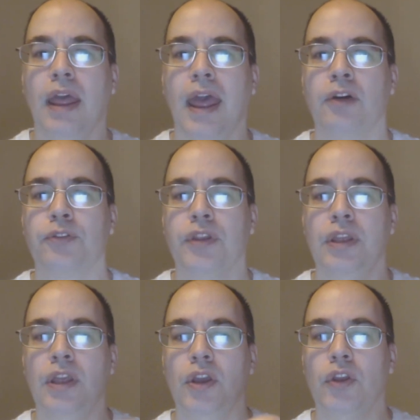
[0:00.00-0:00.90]

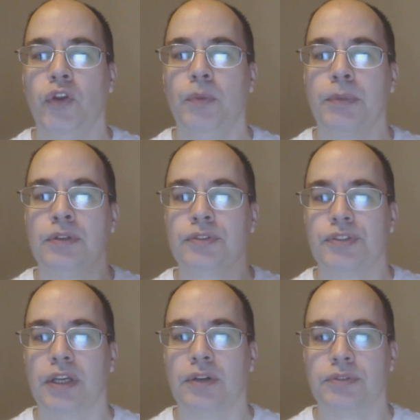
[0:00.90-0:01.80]
healthy human
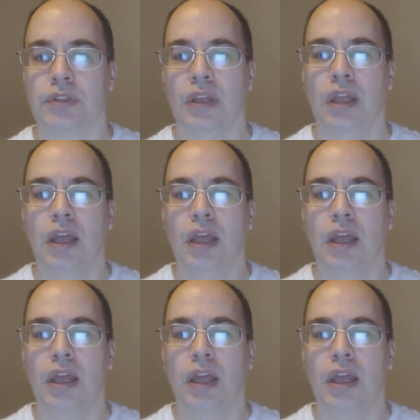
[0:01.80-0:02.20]
cells.